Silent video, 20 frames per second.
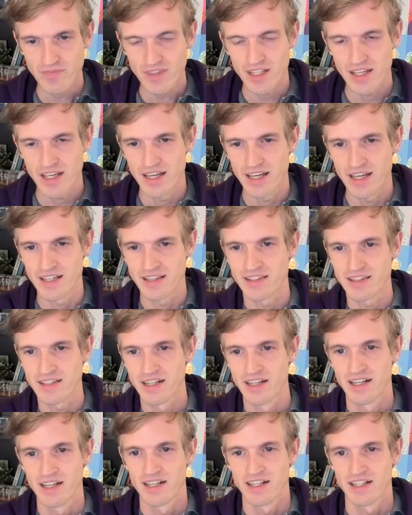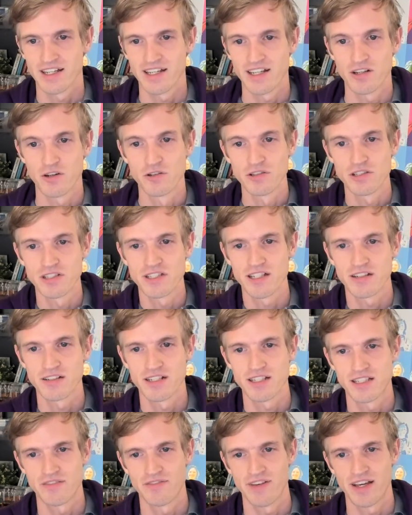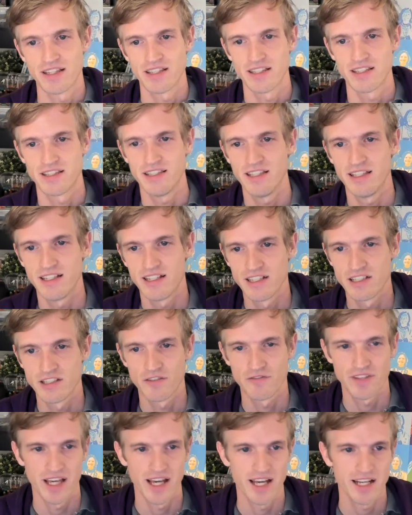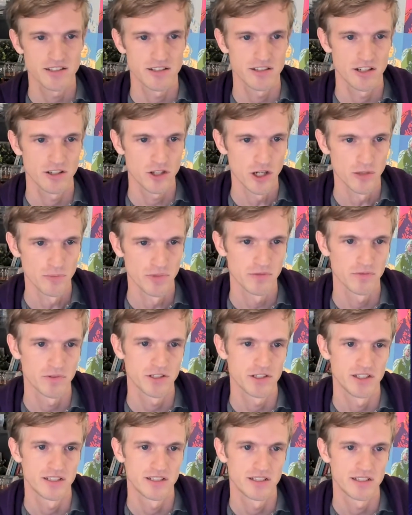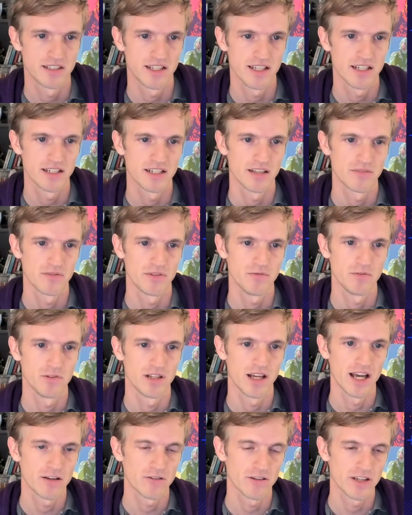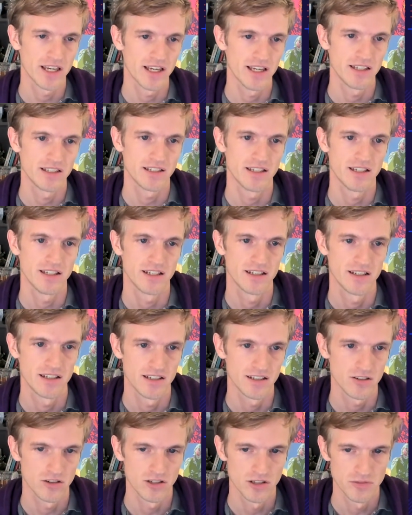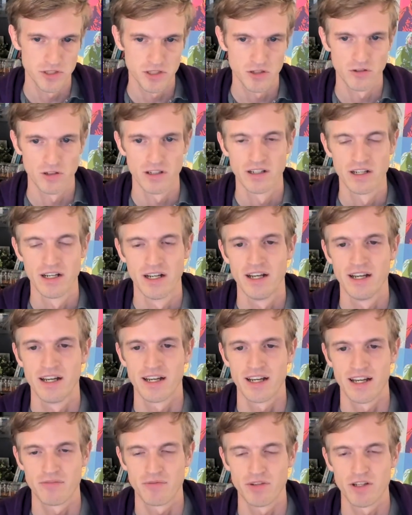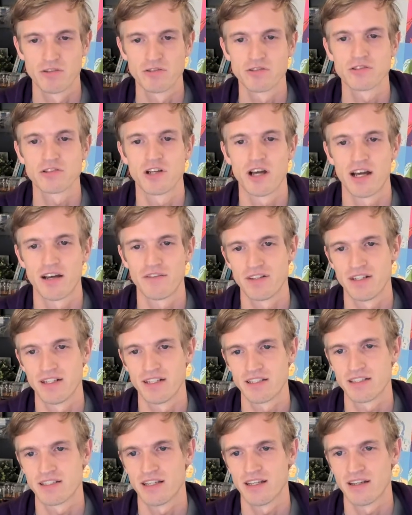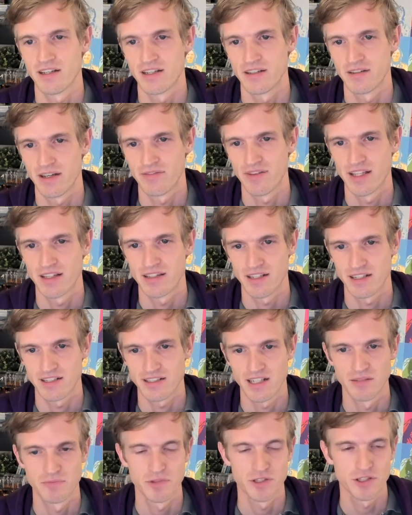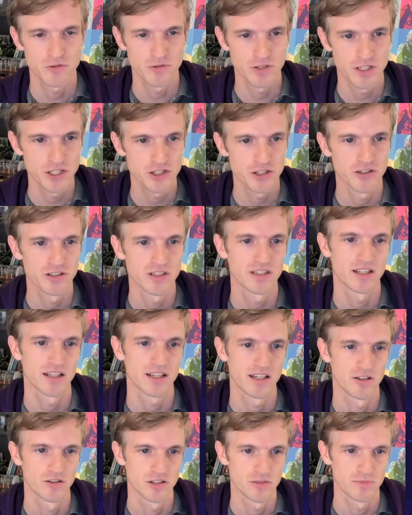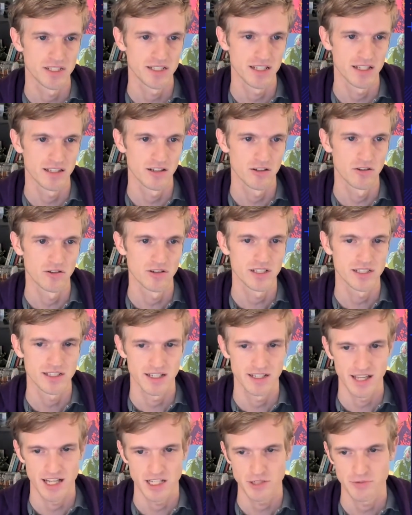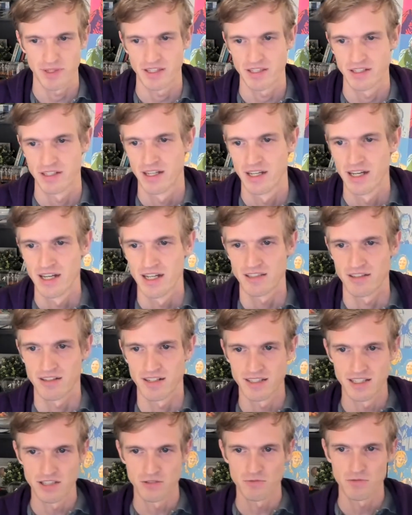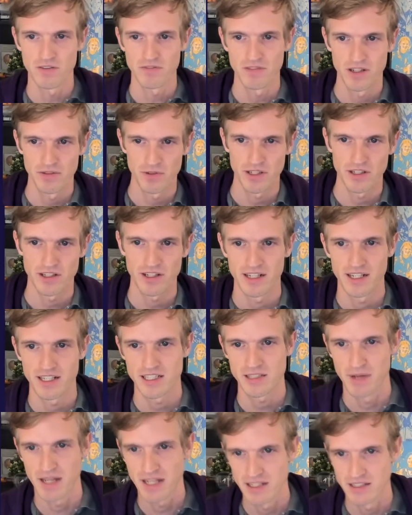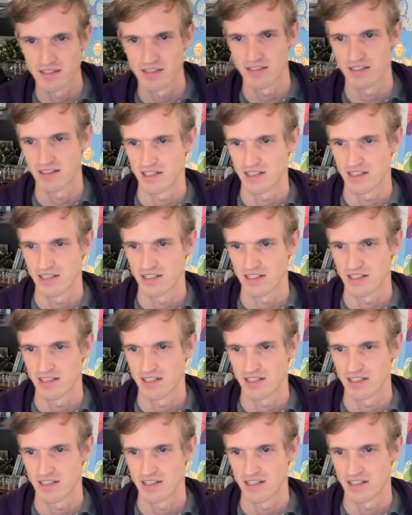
And you can also see on this event the list of tags on the top, which is data that we will aggregate in a column store. And we also have in this uh, event an example screenshot that can also be sent along as an attachment. So this is roughly what you can expect.